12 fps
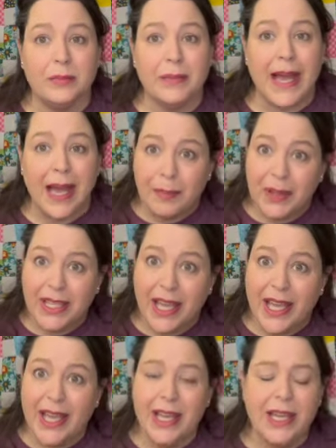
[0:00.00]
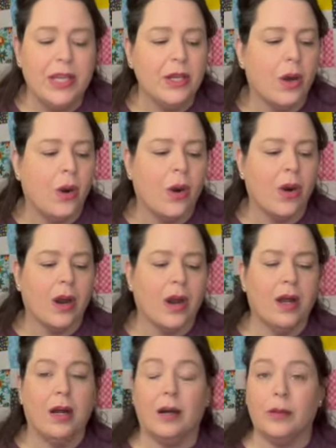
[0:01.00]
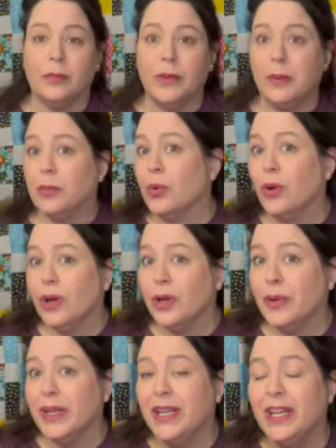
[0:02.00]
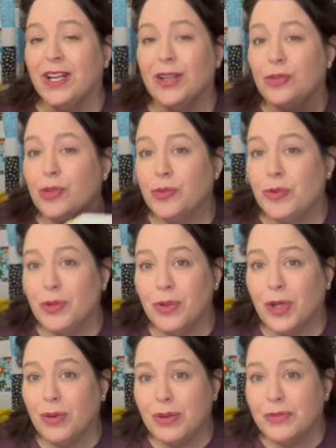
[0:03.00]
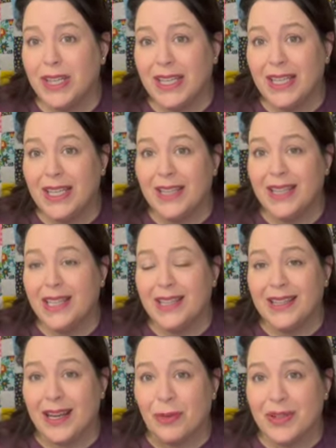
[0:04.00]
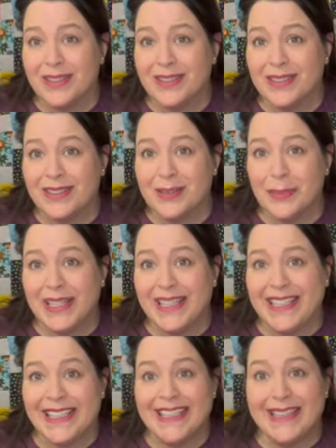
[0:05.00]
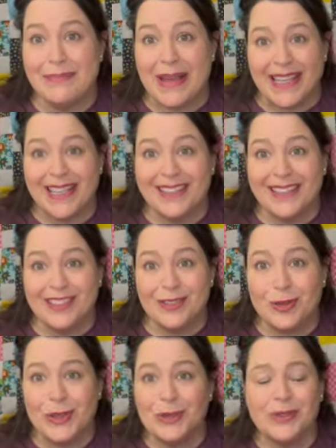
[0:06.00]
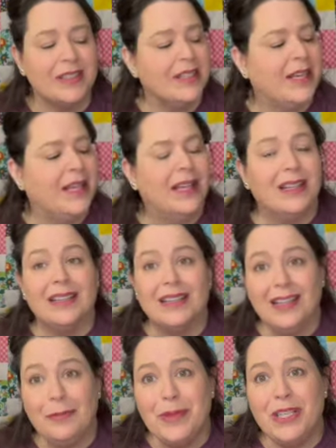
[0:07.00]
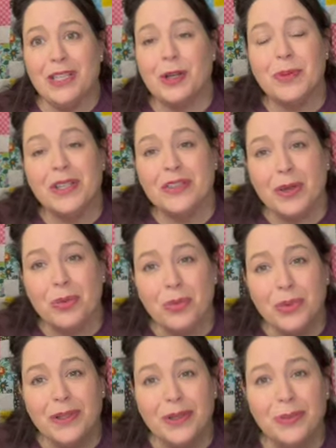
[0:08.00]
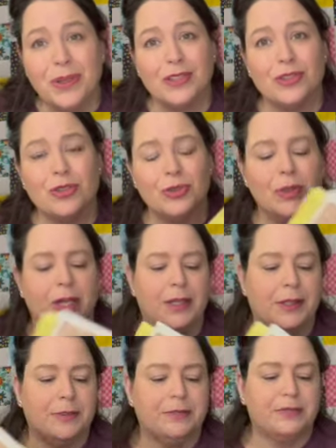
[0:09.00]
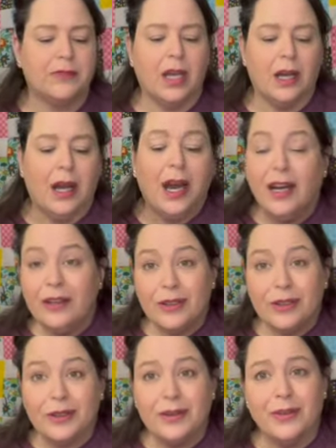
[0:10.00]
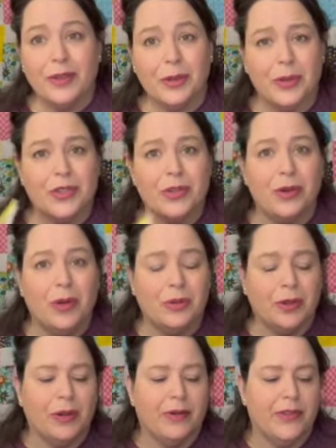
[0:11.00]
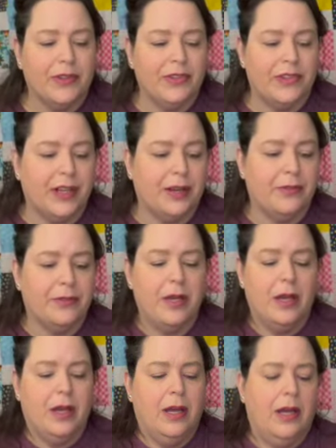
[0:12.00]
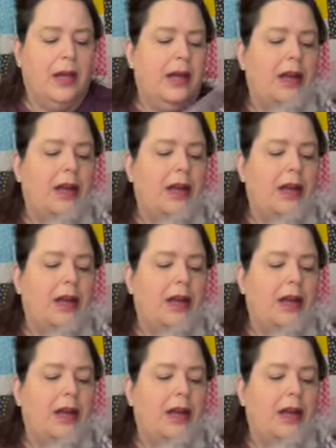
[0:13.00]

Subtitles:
applique or embroidery. So if you know of anything that would assist me in making this quilt, let me know, because I really want to honor the original owner of this stuff